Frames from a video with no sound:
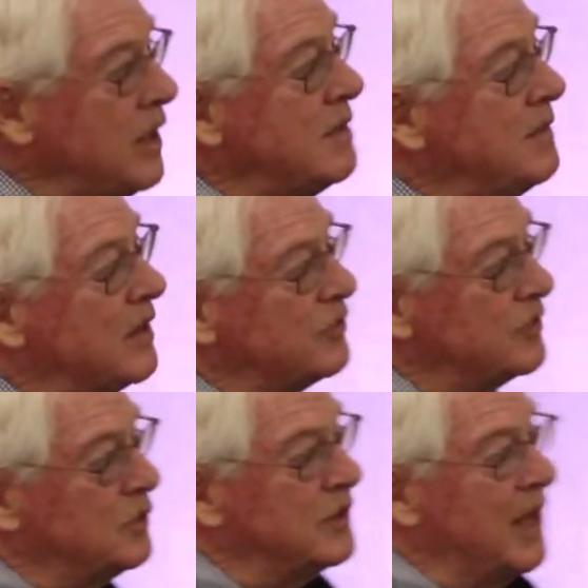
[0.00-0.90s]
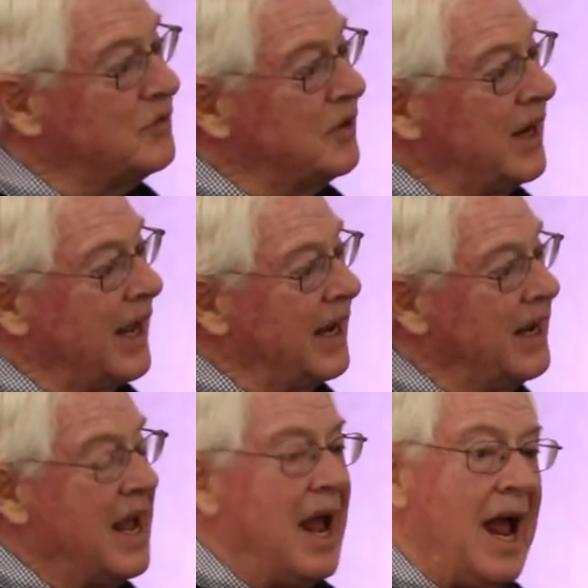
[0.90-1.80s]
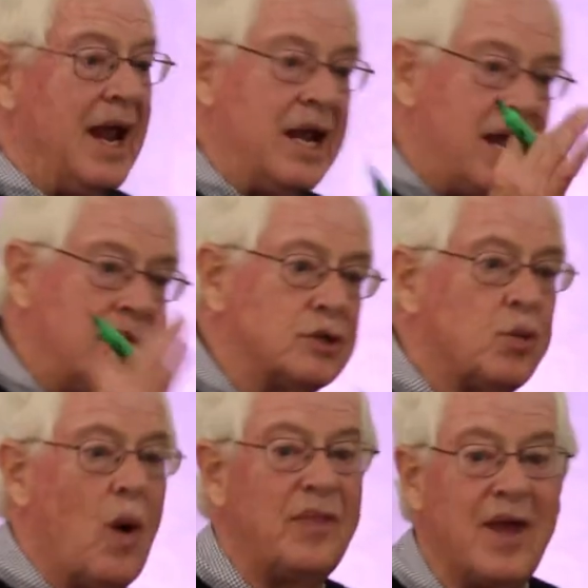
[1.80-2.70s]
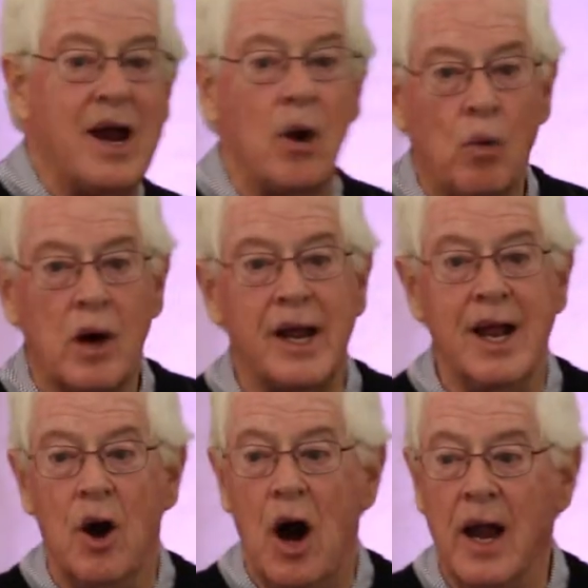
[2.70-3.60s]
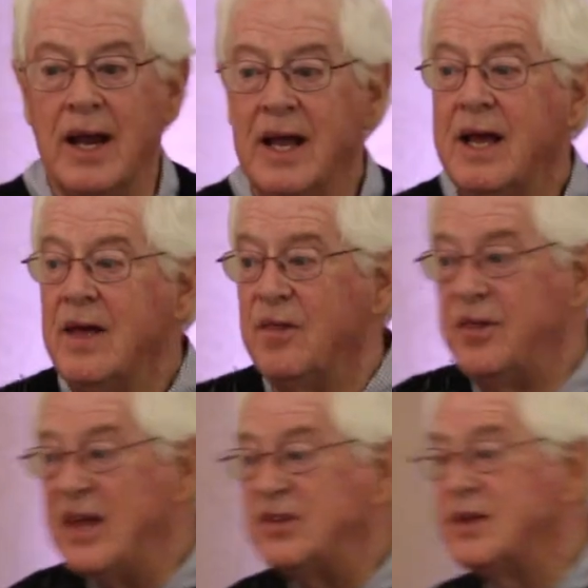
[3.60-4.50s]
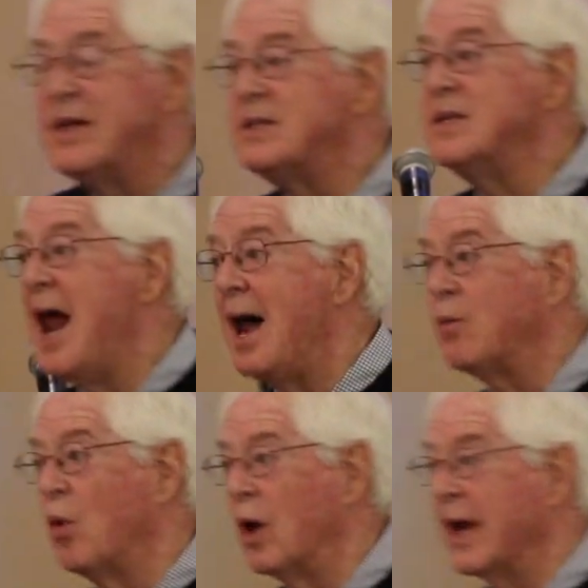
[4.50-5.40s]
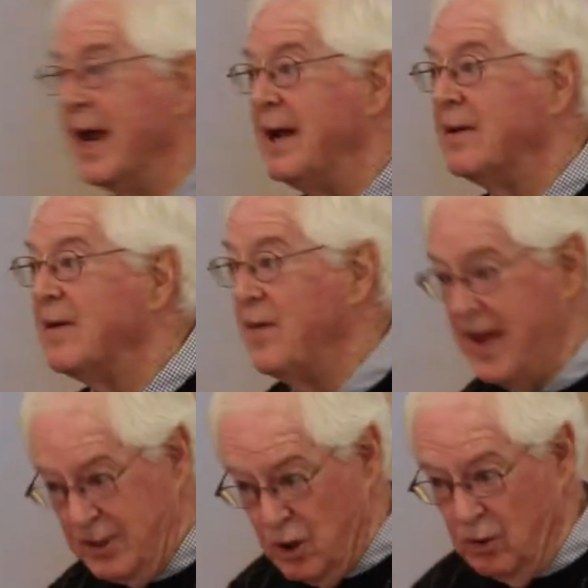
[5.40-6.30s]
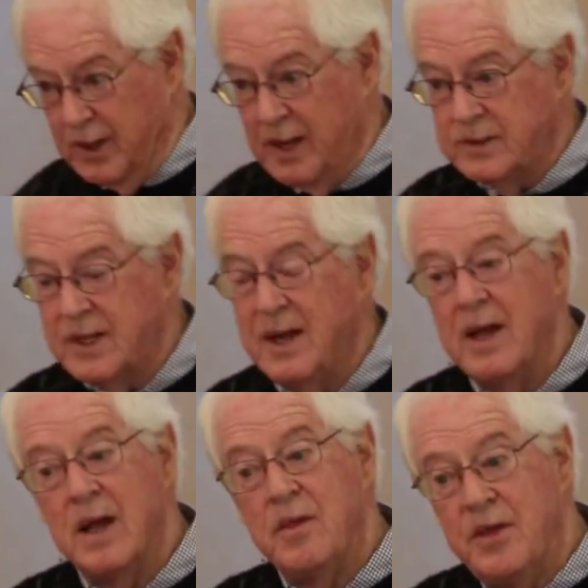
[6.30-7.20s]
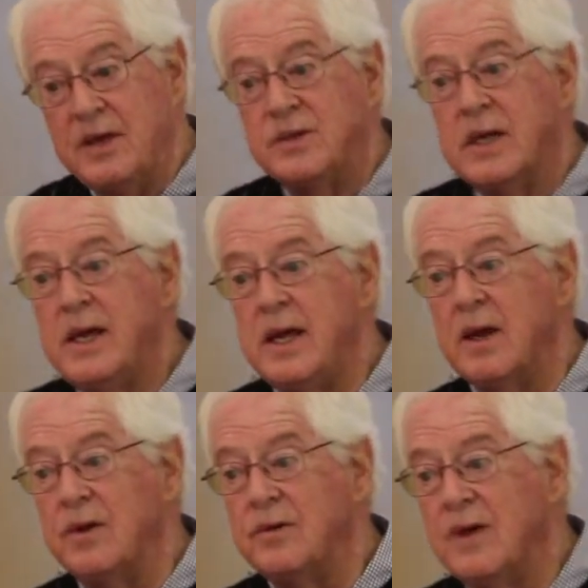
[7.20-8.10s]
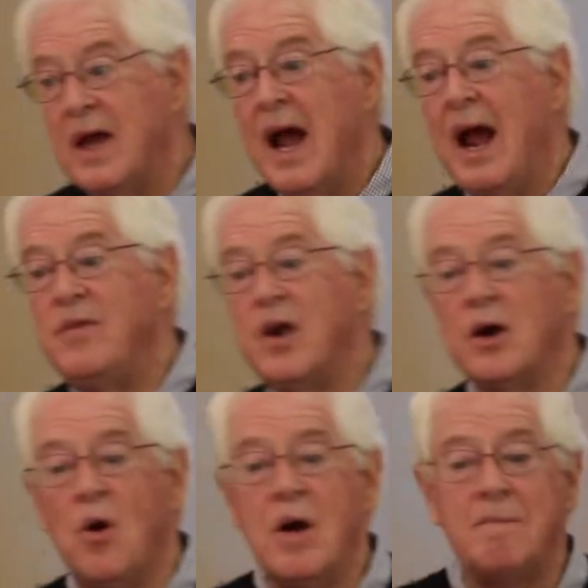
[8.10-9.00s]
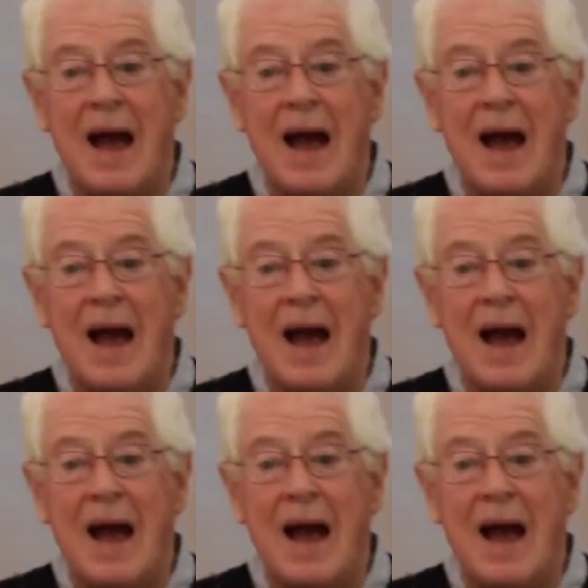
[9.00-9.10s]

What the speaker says: in the middle school yesterday, and here's what they are working on. This is not working, they told us. This is, and they're going